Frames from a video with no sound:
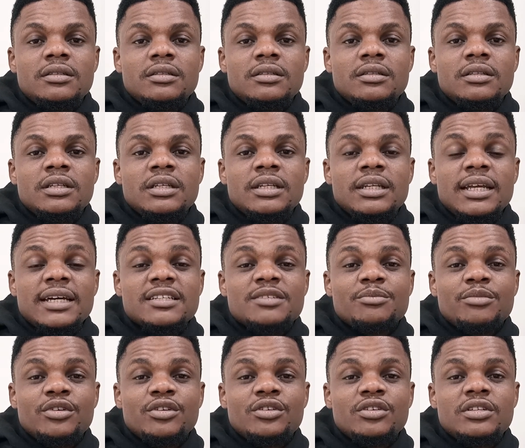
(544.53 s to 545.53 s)
The
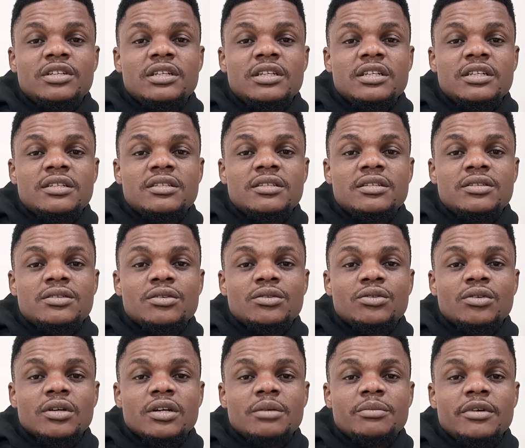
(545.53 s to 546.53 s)
last but not the least is to
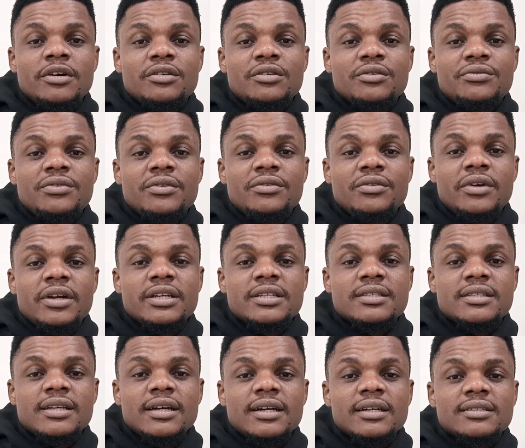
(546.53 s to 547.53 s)
talk about your favorite
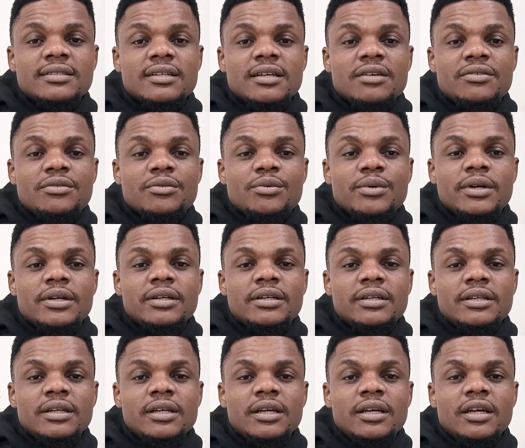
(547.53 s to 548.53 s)
stacks everywhere.
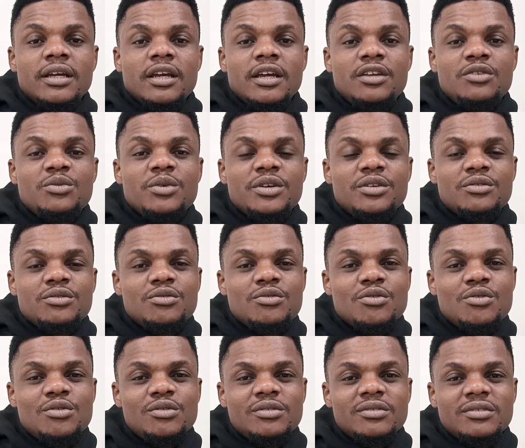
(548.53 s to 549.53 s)
Anywhere you
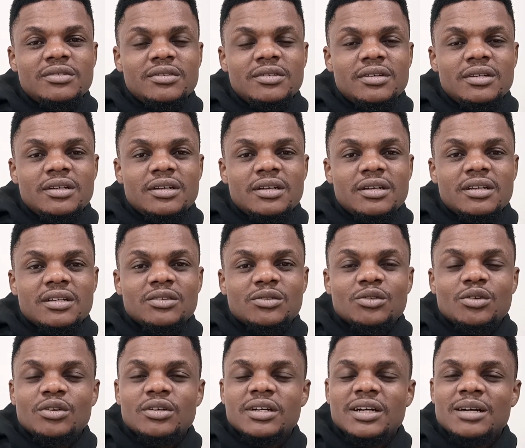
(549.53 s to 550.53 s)
go,
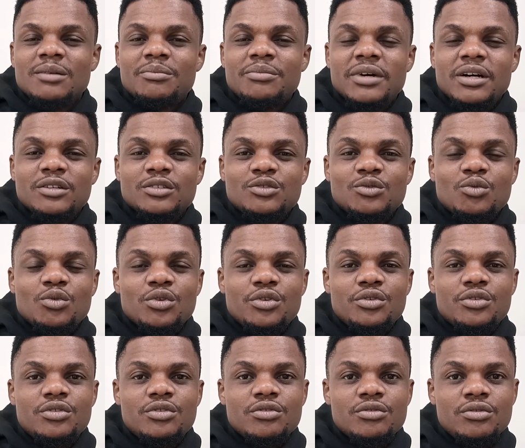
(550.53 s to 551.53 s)
talk about what
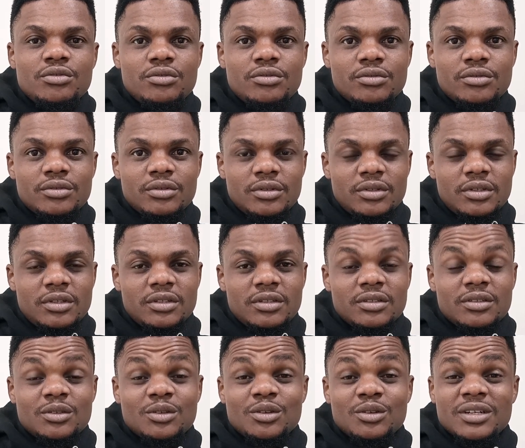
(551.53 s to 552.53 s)
you do,
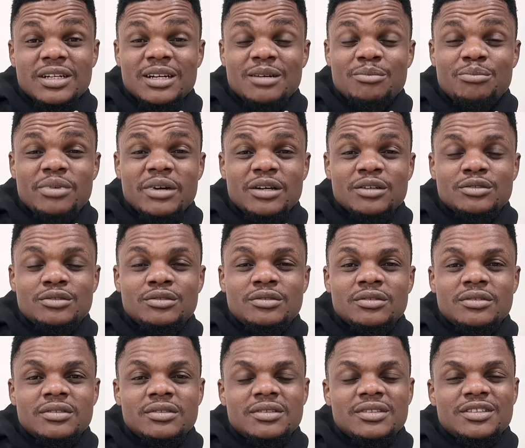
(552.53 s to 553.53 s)
talk about
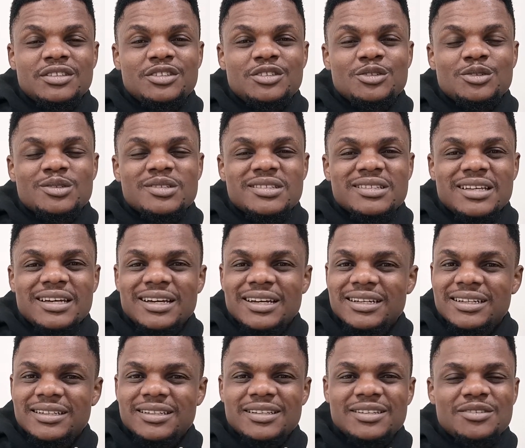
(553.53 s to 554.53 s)
your
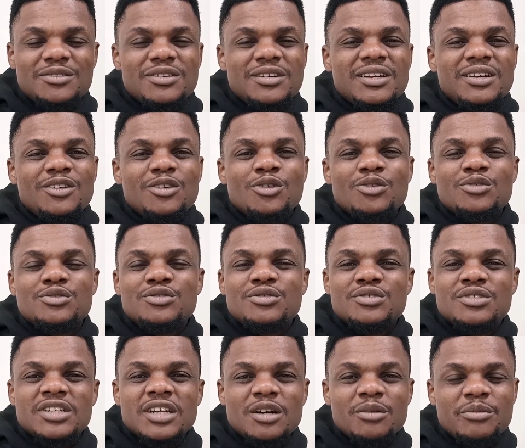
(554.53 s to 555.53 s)
stack on
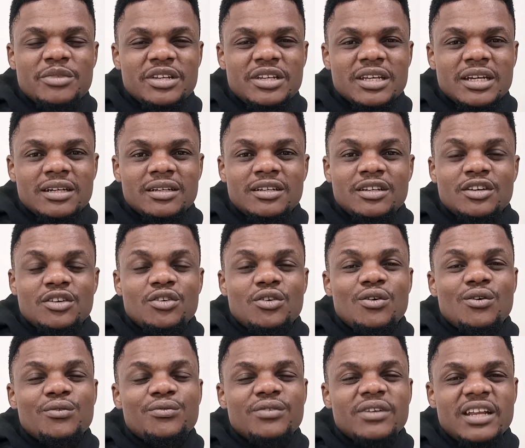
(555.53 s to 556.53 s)
social media,
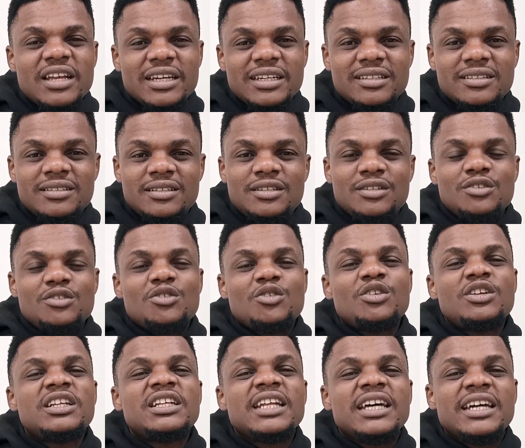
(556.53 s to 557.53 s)
offline,
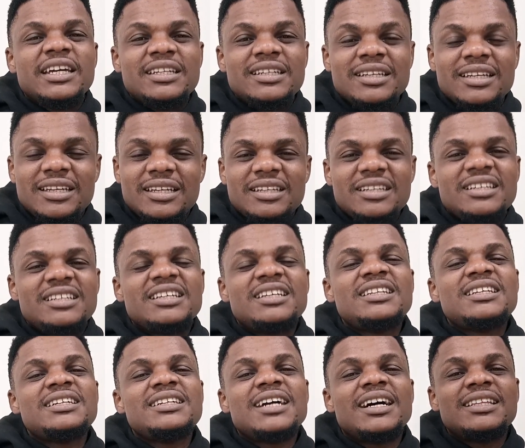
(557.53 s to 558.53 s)
online, in
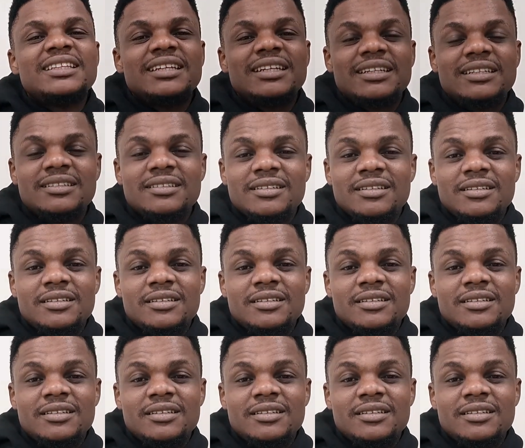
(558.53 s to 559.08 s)
any gathering.